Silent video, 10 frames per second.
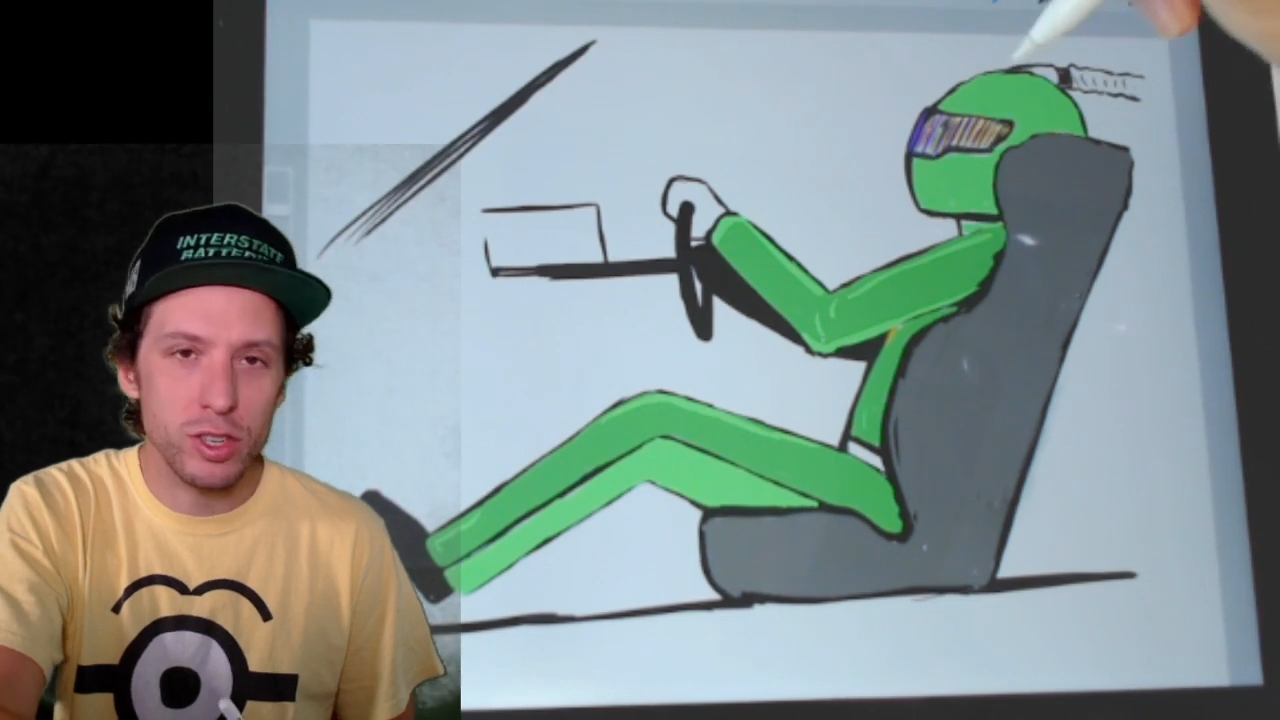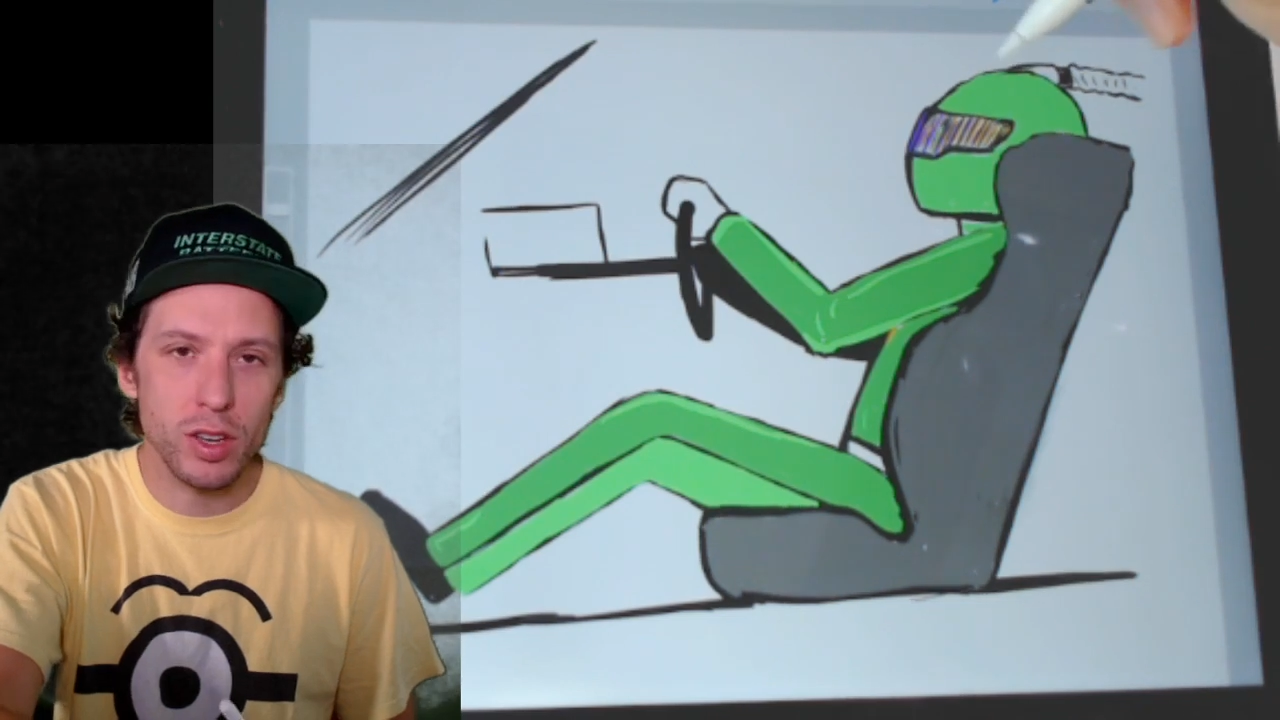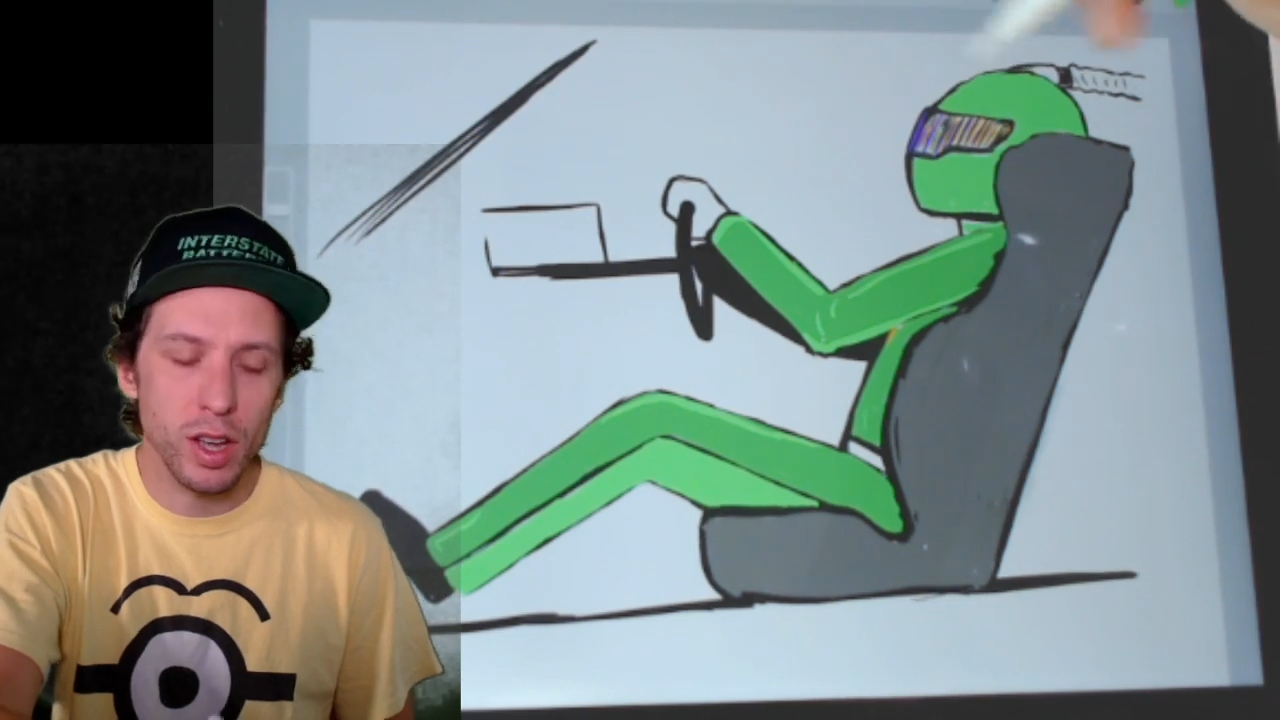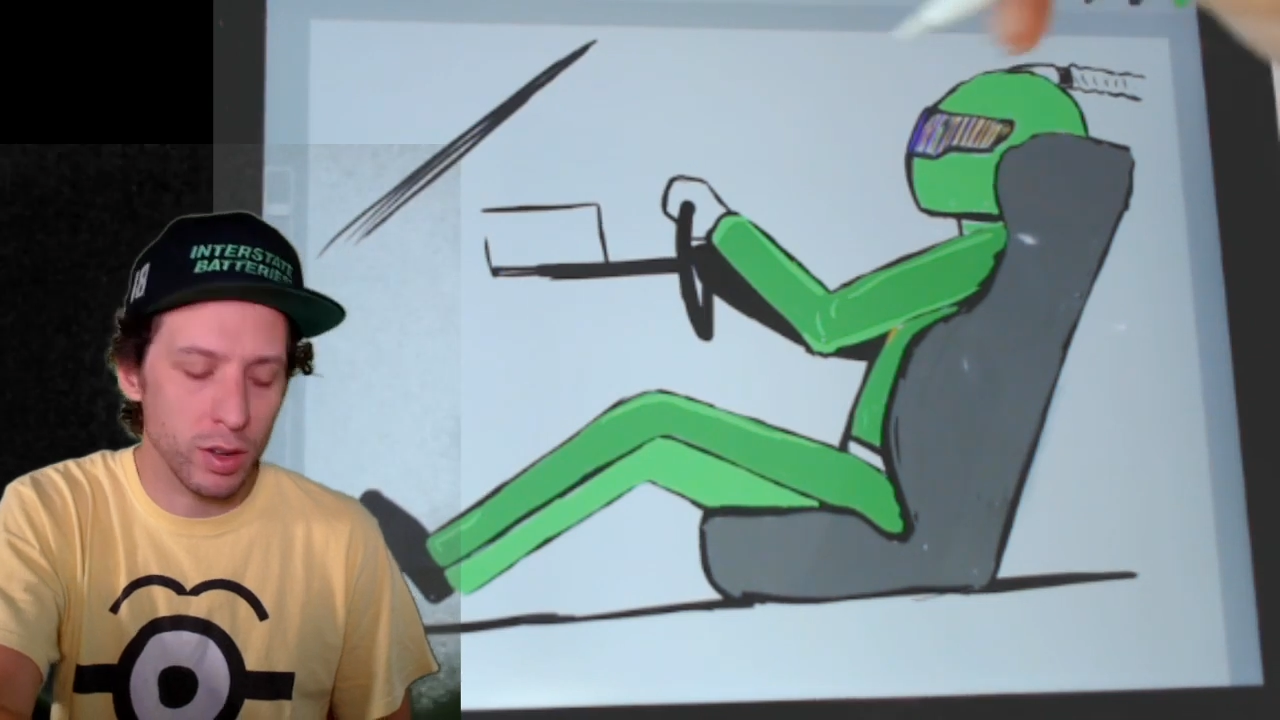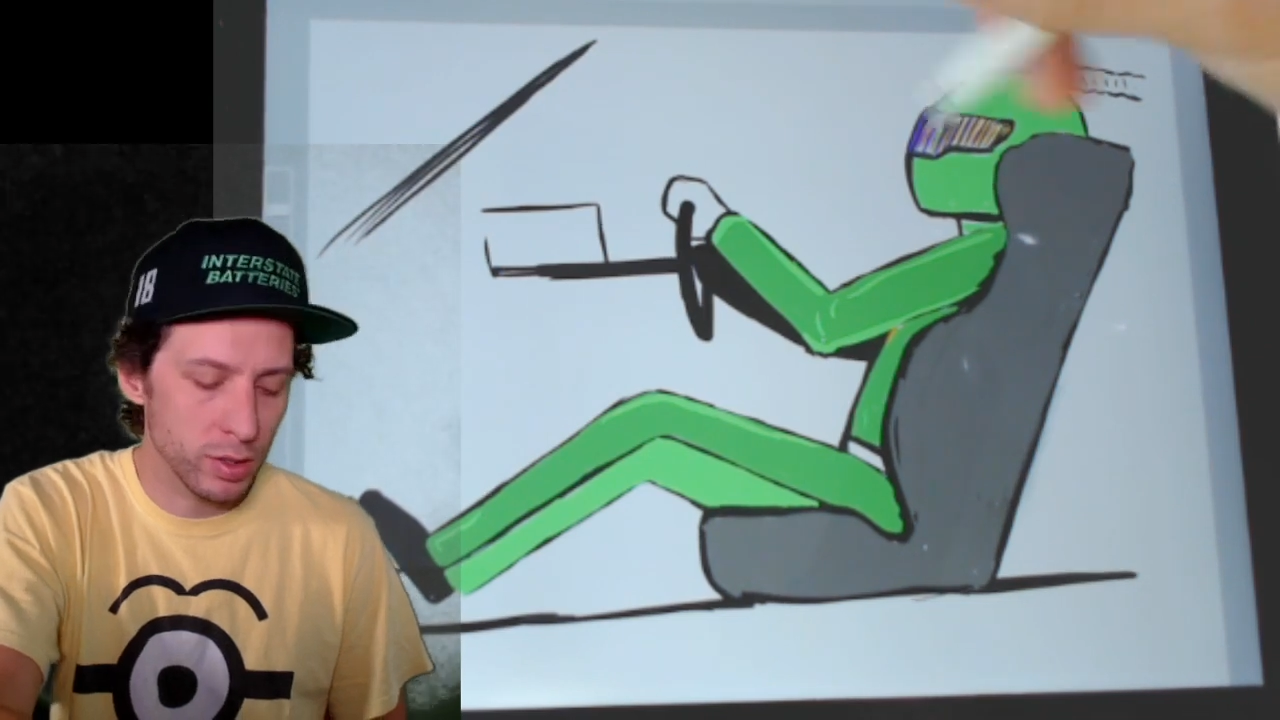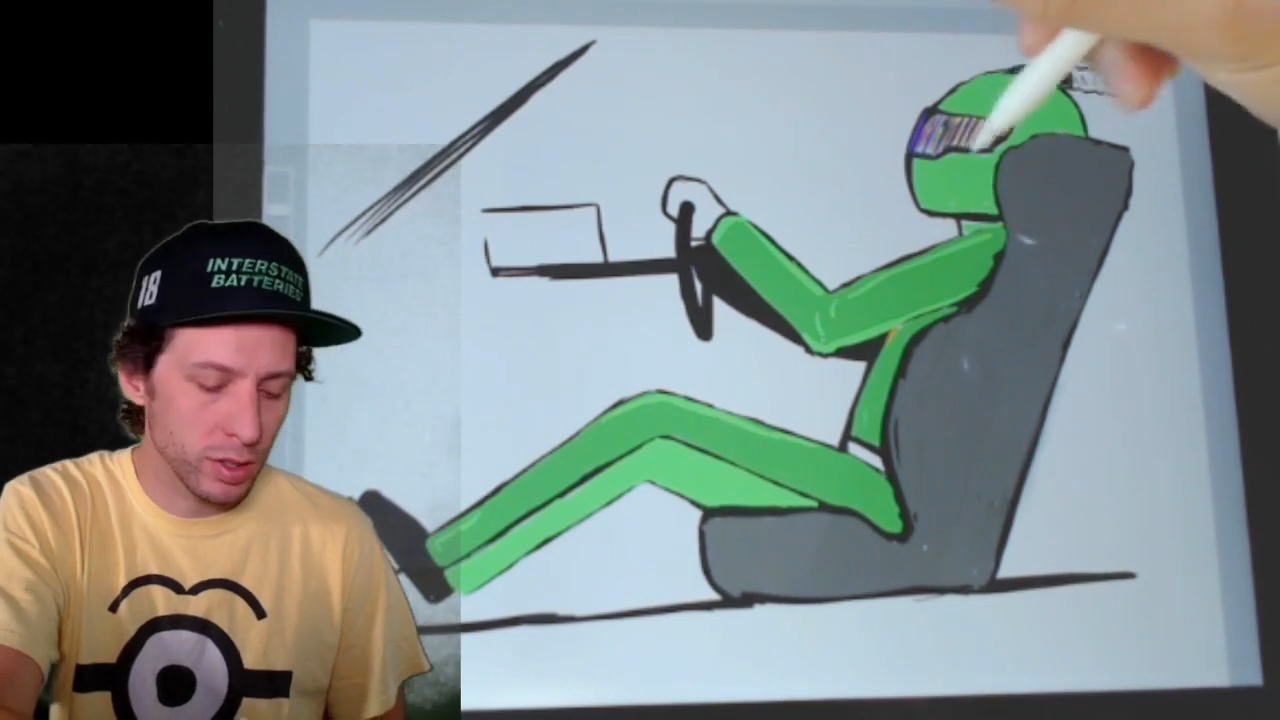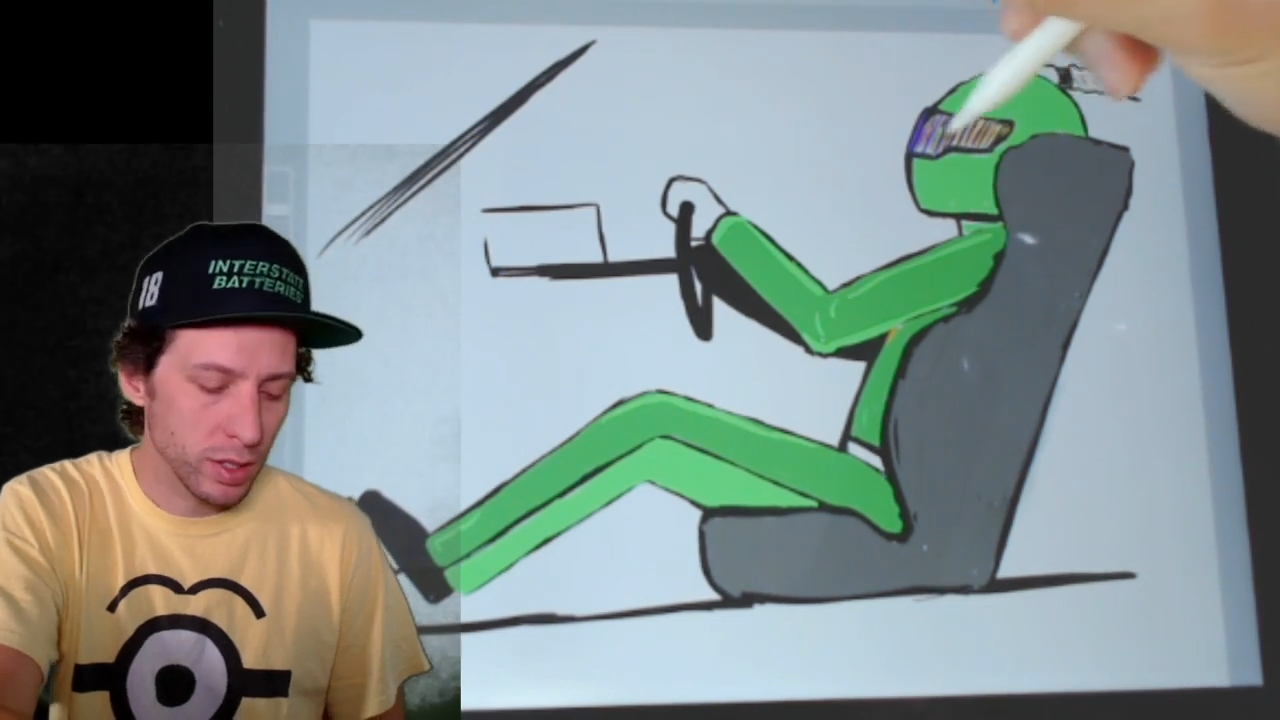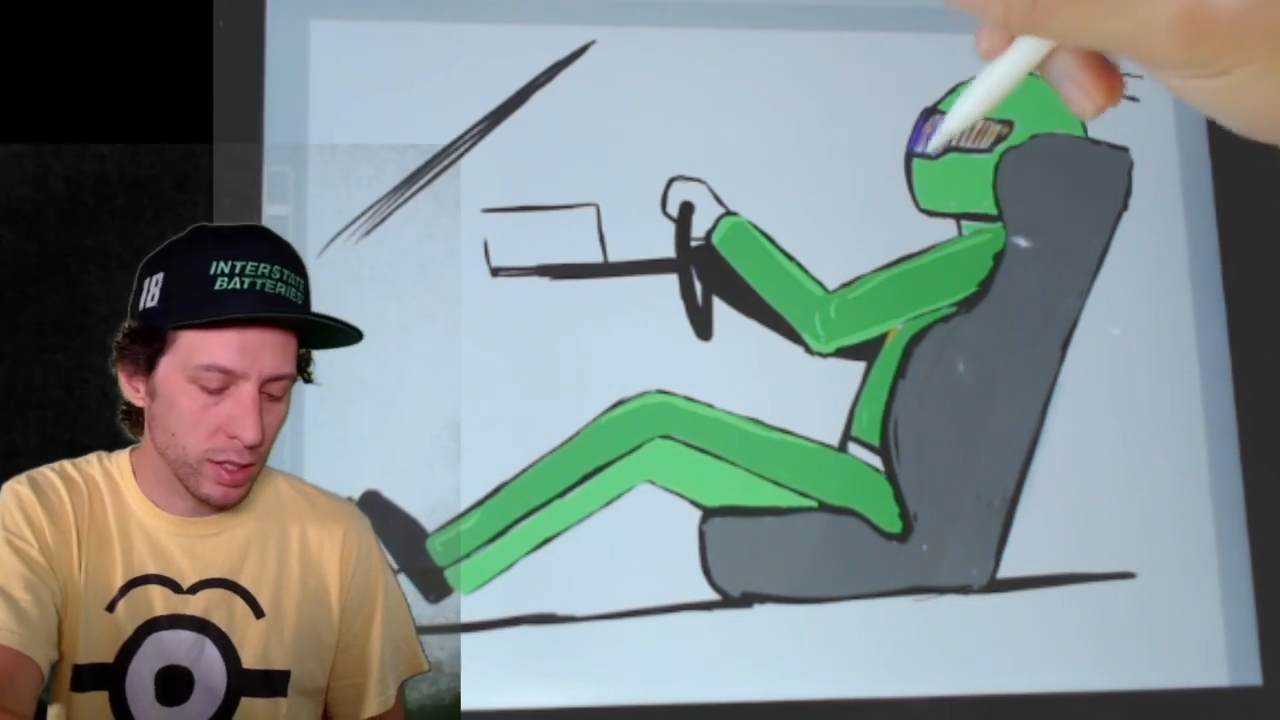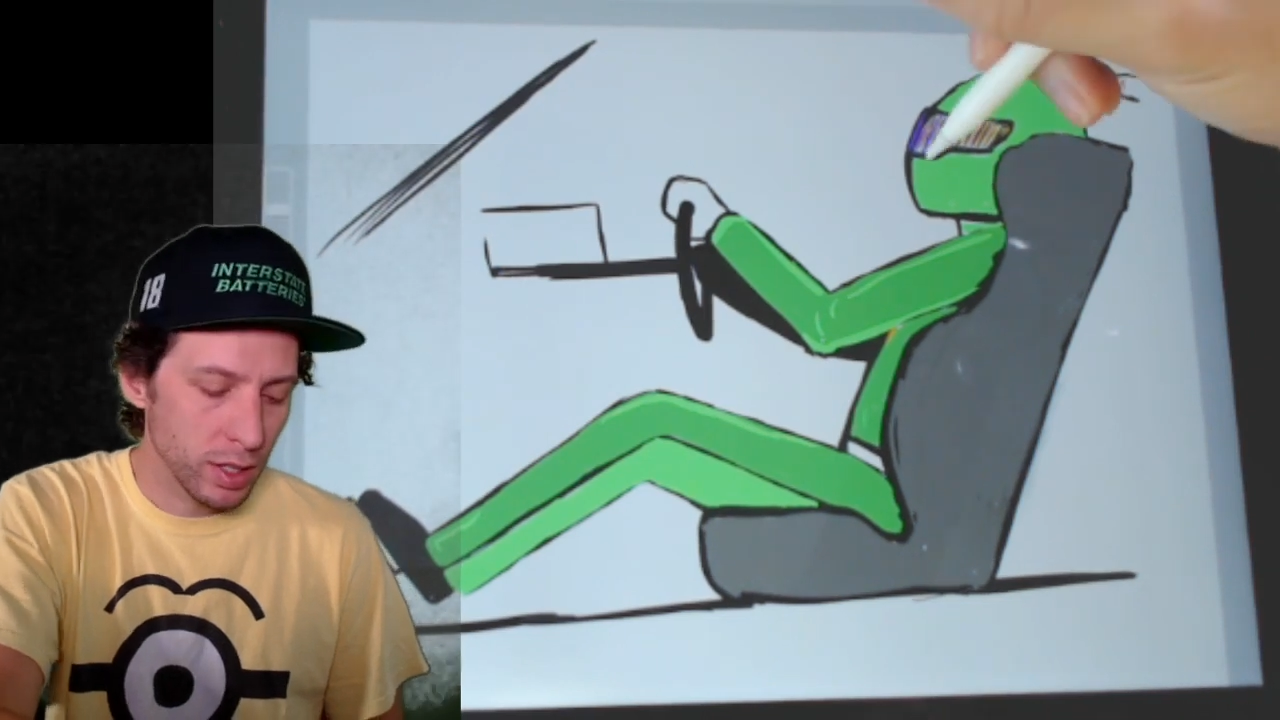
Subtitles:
show